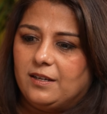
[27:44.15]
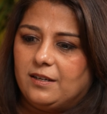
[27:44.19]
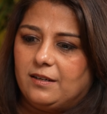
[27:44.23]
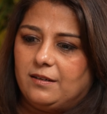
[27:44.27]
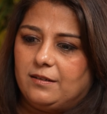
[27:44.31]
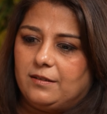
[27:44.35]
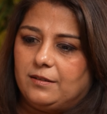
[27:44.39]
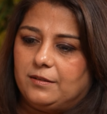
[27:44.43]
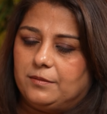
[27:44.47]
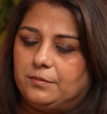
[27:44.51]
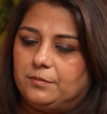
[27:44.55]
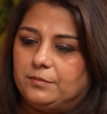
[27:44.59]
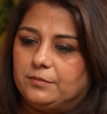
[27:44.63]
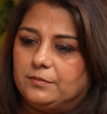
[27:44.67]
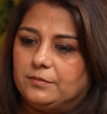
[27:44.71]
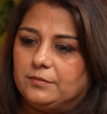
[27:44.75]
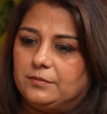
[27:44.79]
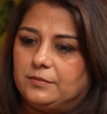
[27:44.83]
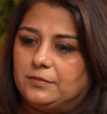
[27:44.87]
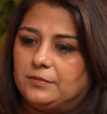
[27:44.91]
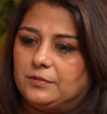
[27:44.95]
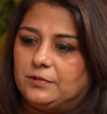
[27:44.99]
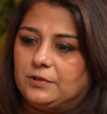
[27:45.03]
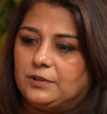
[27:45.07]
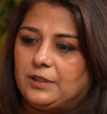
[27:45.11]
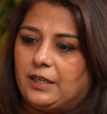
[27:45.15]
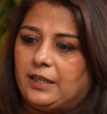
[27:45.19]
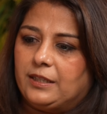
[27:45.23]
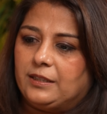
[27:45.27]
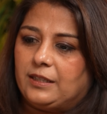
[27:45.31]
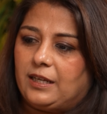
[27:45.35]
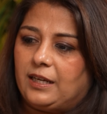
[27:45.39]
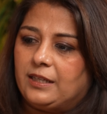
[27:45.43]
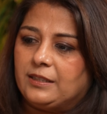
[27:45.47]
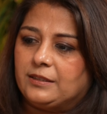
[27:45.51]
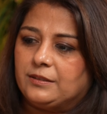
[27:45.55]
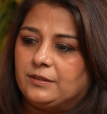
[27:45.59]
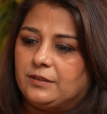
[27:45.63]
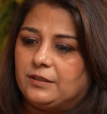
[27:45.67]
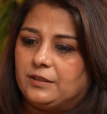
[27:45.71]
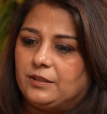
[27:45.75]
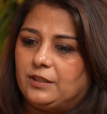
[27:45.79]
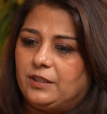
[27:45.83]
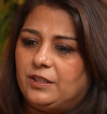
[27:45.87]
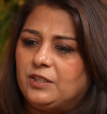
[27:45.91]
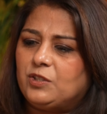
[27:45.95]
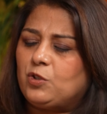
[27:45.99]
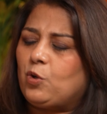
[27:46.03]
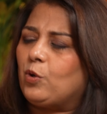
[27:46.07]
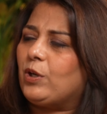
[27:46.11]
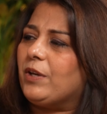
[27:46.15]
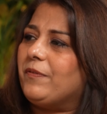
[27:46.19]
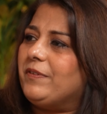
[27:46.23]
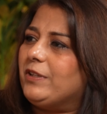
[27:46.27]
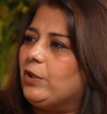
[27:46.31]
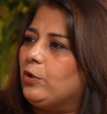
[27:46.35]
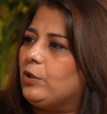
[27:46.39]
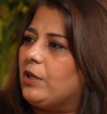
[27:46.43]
it's okay when